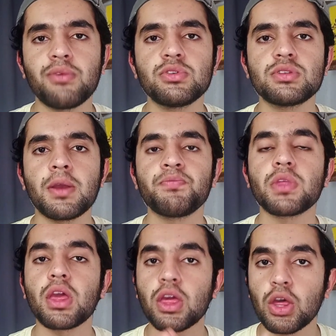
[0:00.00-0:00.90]
I would say
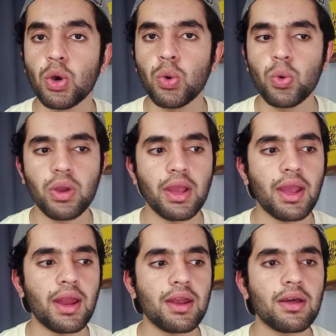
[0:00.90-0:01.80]
go
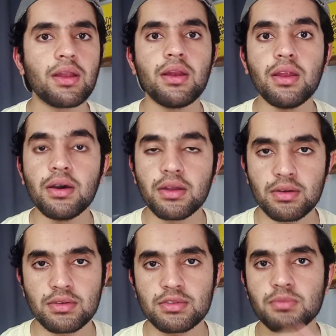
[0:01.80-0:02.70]
and
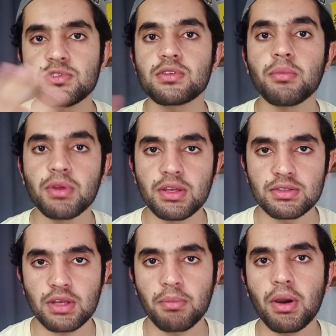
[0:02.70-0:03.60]
learn some
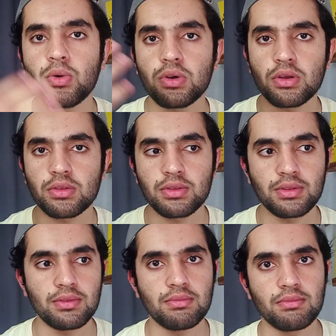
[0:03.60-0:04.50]
summaries about
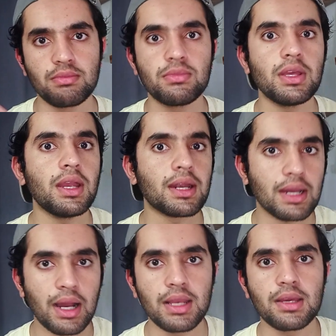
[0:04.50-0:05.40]
the
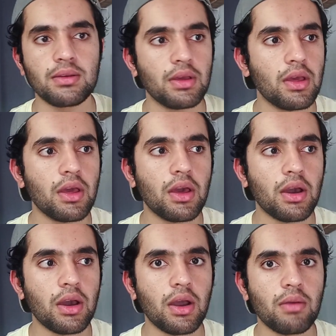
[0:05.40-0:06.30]
Italian
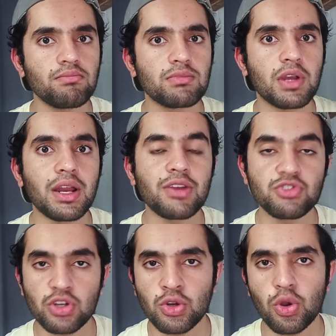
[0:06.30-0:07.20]
kind of
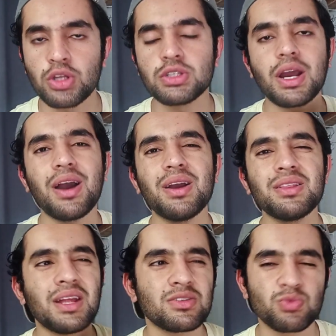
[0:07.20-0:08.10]
general knowledge.
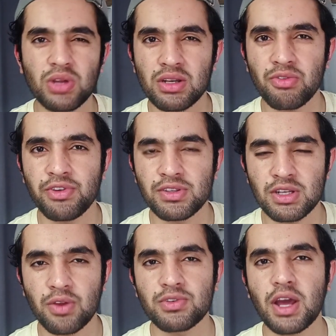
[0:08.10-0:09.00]
That's kind of
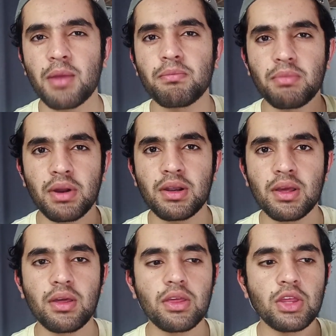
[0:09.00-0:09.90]
wasted of time, but
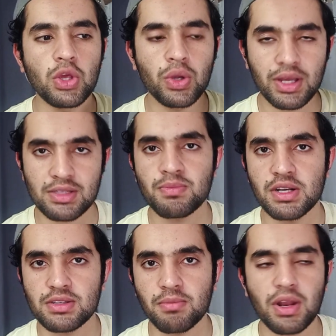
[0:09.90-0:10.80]
you can
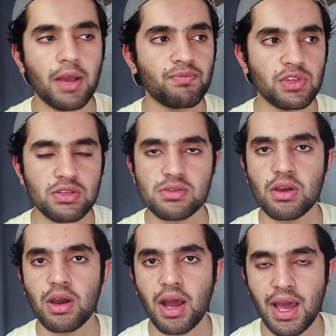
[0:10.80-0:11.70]
spend some time. Just
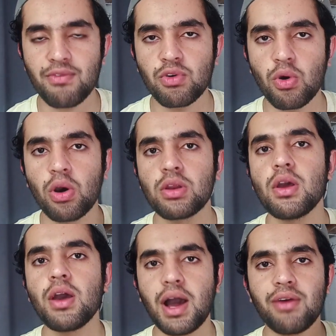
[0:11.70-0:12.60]
I have got
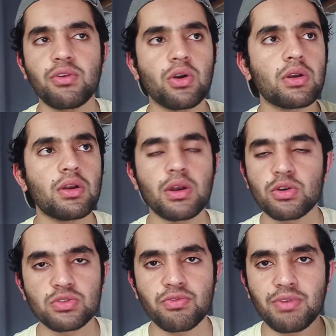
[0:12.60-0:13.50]

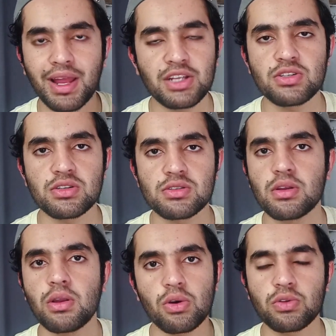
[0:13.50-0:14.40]
lots of lectures
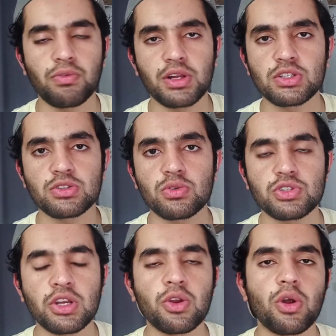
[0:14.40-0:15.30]
on
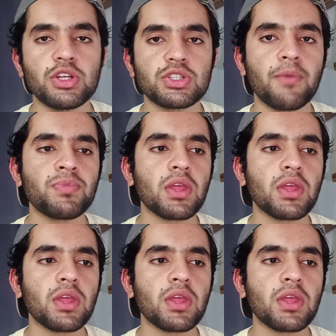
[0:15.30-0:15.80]
general knowledge